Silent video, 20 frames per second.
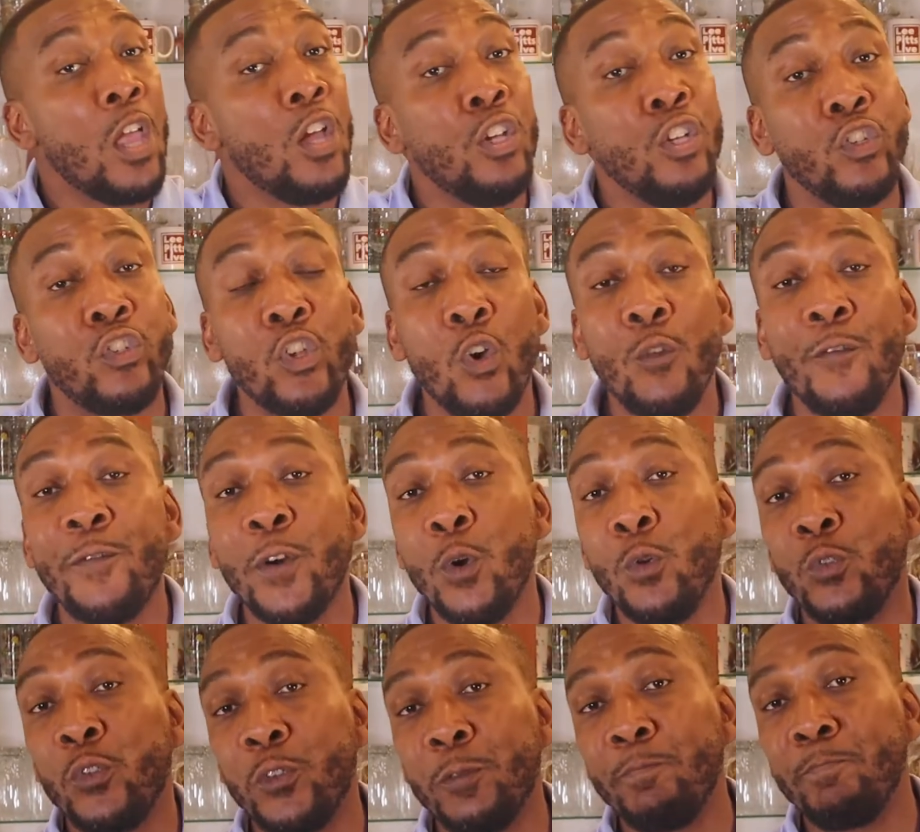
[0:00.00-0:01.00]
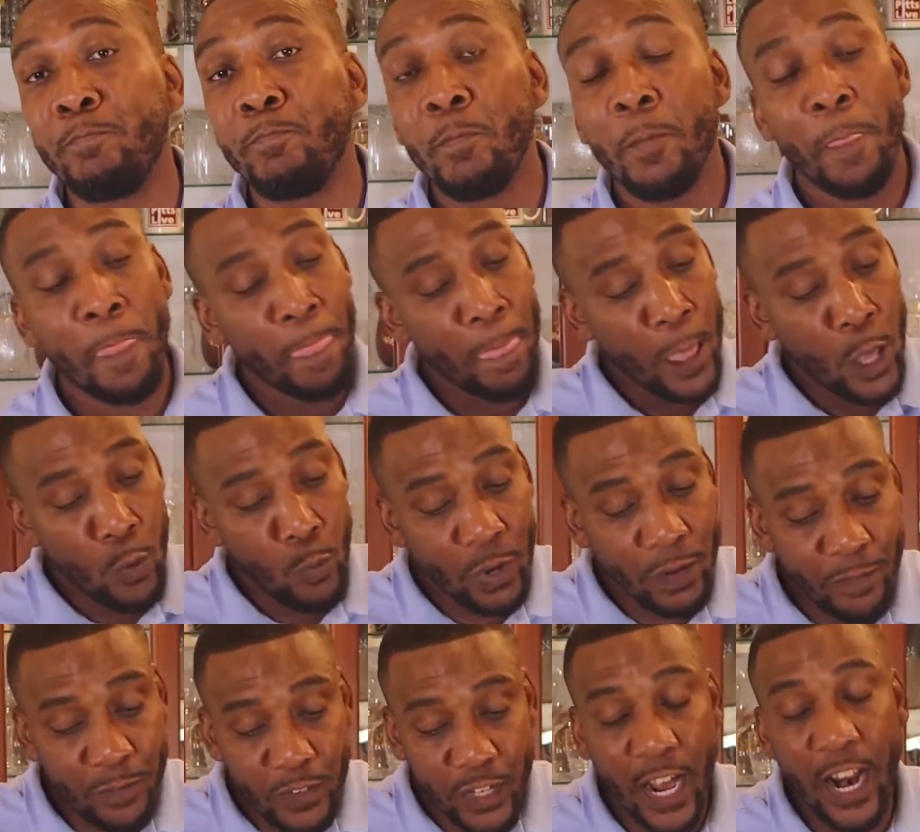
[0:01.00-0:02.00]
So, folks,
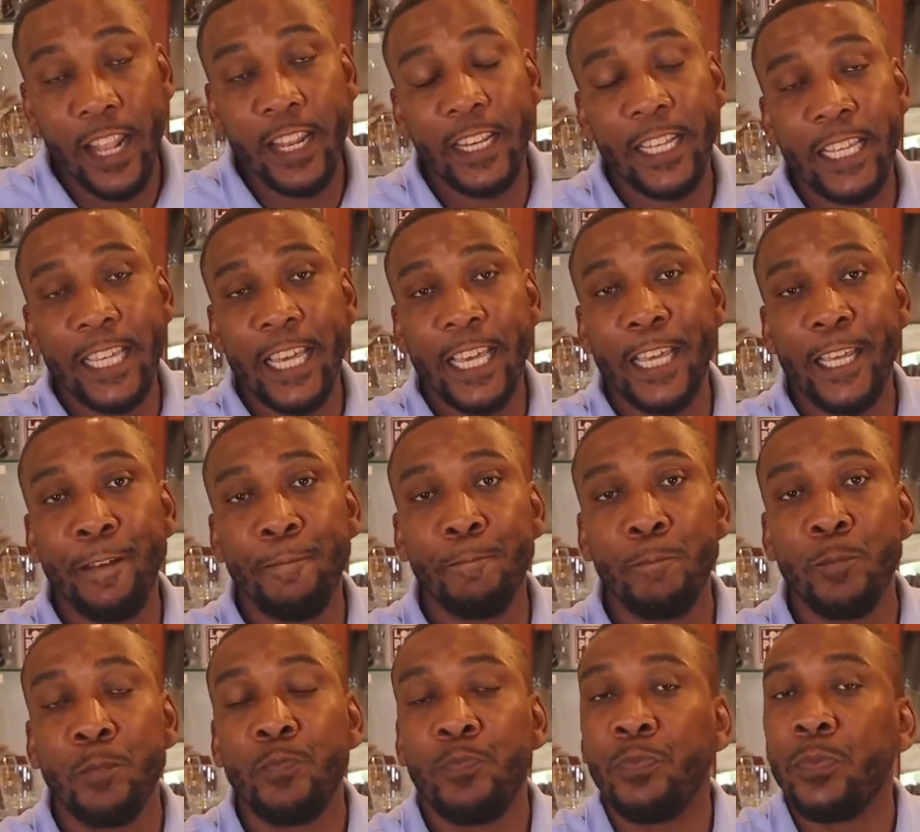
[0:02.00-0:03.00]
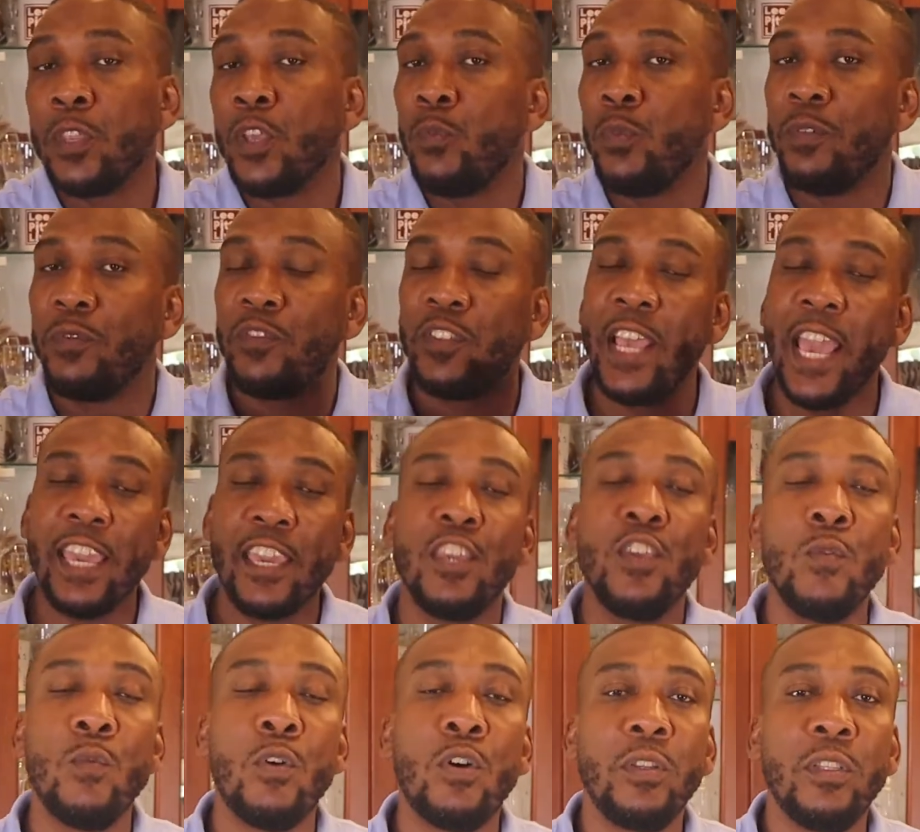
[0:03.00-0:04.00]
we've done it again. We've taken
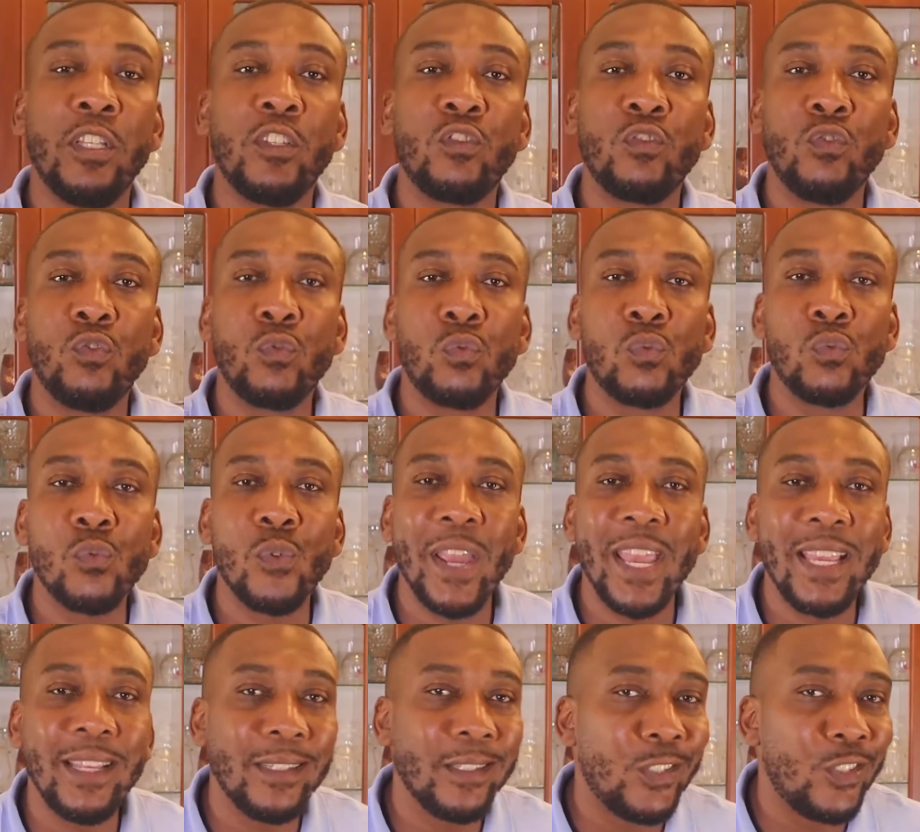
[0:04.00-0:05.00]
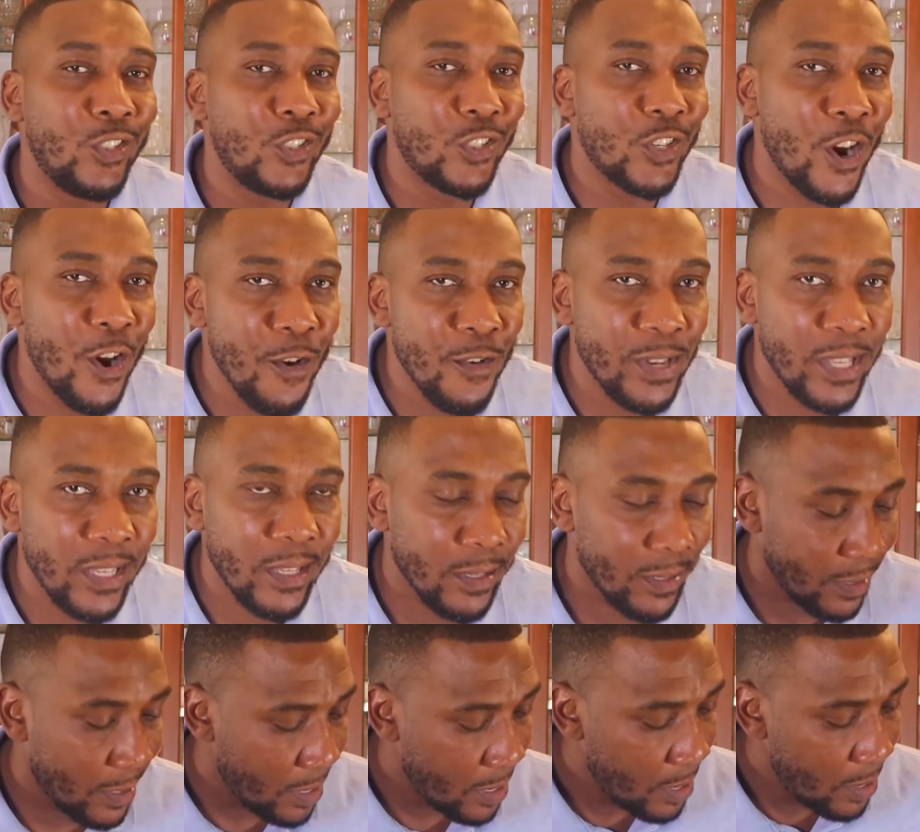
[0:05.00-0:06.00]
you on this great journey
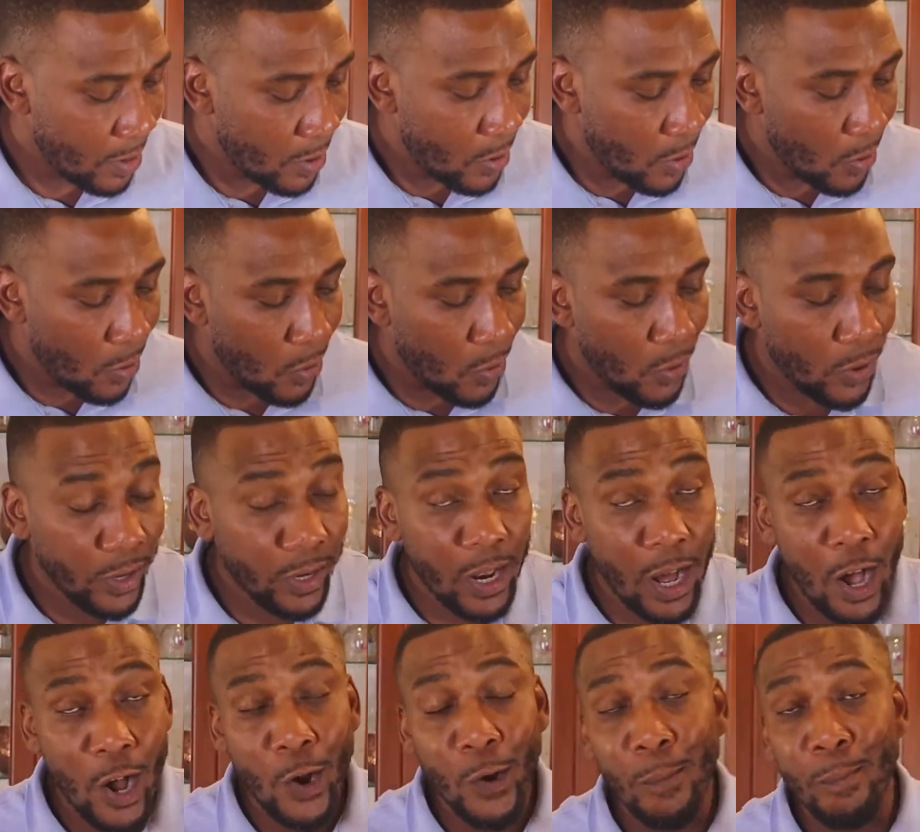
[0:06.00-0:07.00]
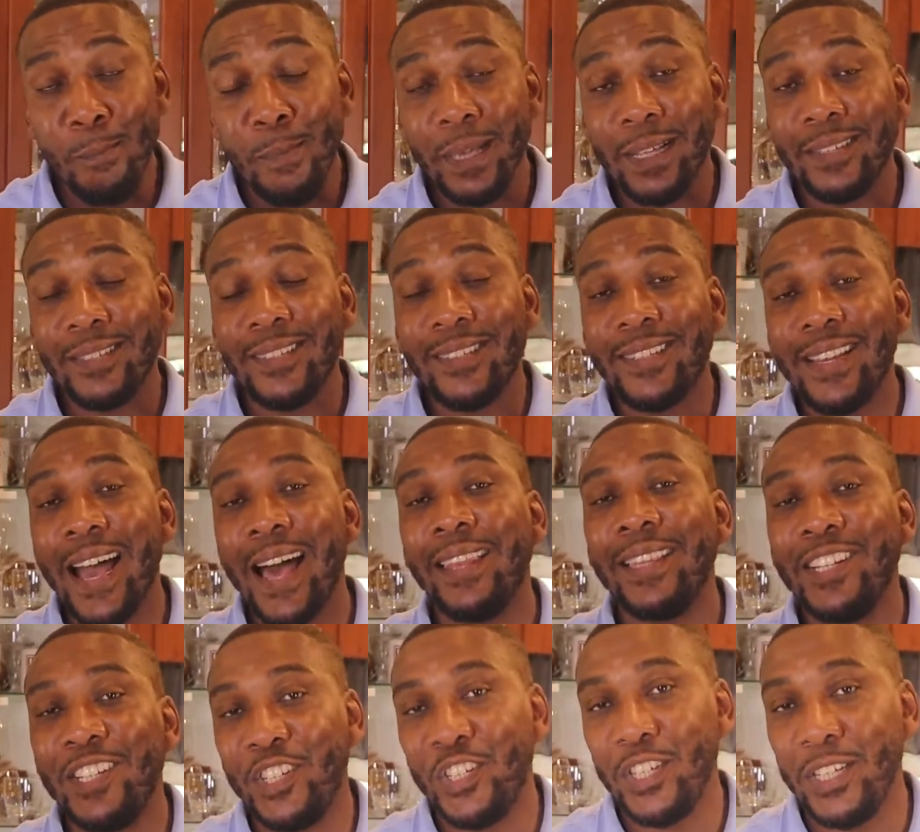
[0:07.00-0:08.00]
on our
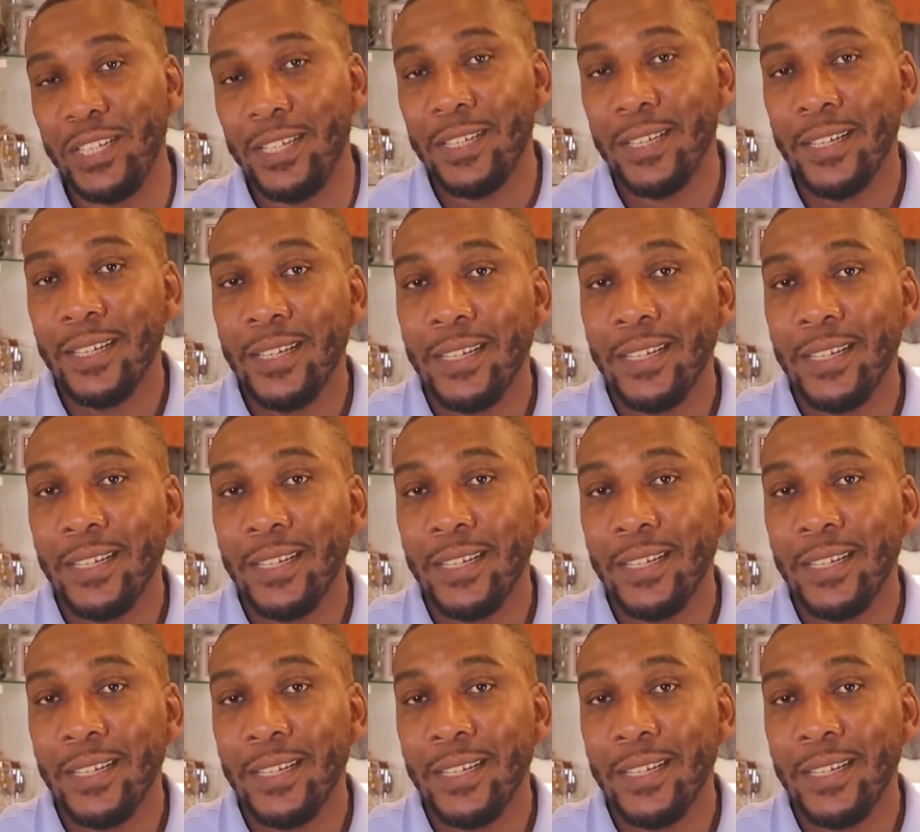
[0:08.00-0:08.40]
mixology